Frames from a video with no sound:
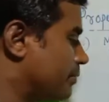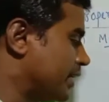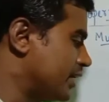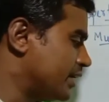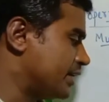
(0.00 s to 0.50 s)

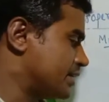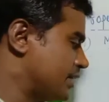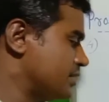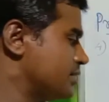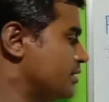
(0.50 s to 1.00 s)
any
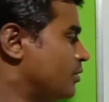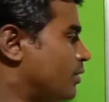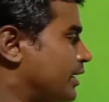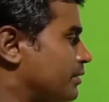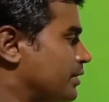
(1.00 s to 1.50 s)
integers,
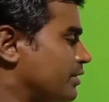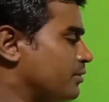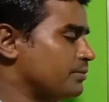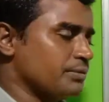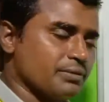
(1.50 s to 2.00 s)

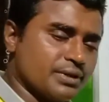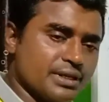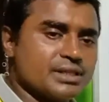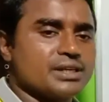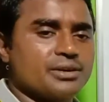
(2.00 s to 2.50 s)
whatever
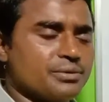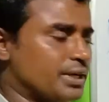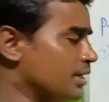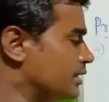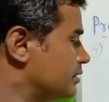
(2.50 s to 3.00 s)
integer you
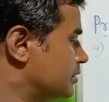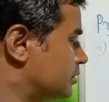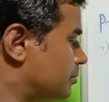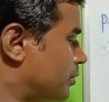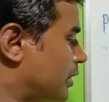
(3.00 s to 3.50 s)
take,
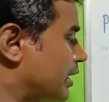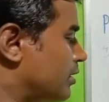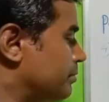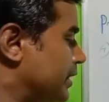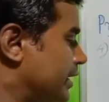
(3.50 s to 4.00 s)
so product
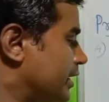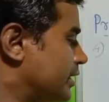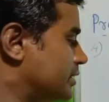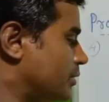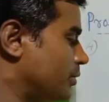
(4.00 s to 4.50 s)
of any
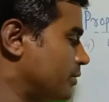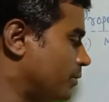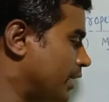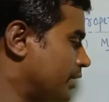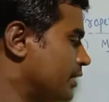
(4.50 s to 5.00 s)
integer with
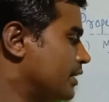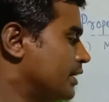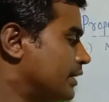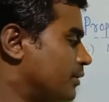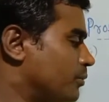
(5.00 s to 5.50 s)
1,
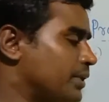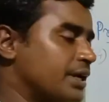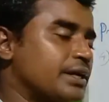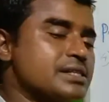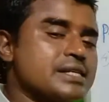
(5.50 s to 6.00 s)
then we
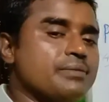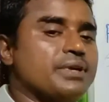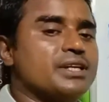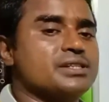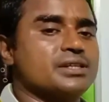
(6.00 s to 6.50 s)
get the same
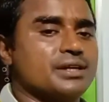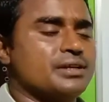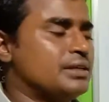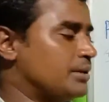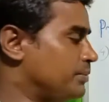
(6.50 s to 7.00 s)
integer.
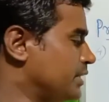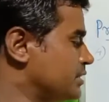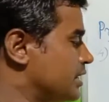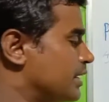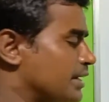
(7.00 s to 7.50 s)
That
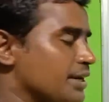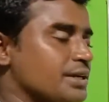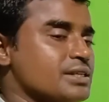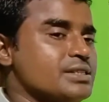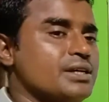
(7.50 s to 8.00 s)
means the
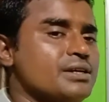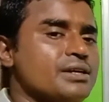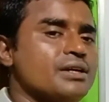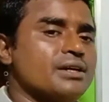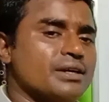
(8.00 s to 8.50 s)
integer,
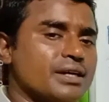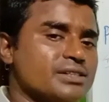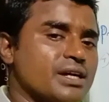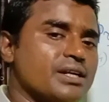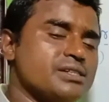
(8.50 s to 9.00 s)
the
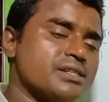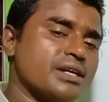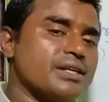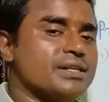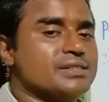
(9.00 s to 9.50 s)
result is
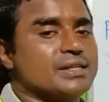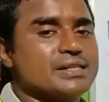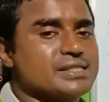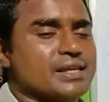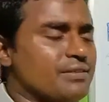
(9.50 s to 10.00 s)
the integer
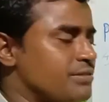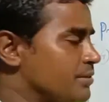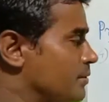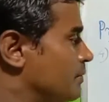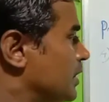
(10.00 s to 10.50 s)
itself.
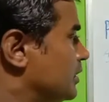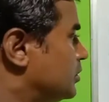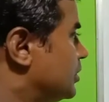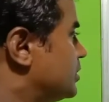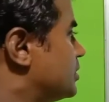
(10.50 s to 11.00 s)

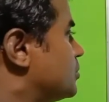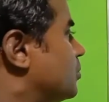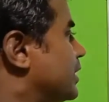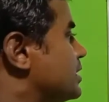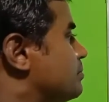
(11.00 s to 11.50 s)
So this is
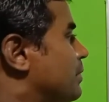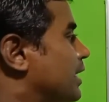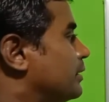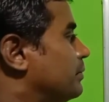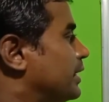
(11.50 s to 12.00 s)
known as
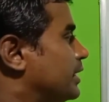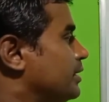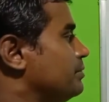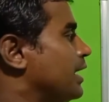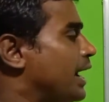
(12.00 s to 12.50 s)

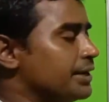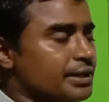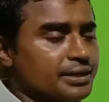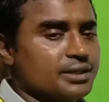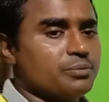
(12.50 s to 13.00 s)
multiplicative
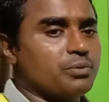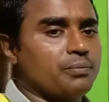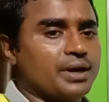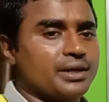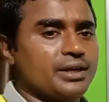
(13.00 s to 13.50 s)
identity
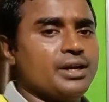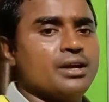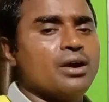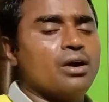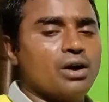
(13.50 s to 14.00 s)
property
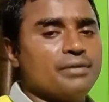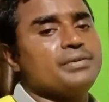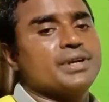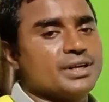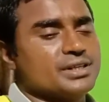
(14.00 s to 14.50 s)
of
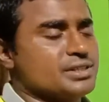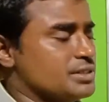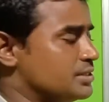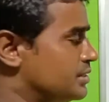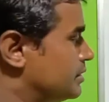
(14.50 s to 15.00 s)
integers.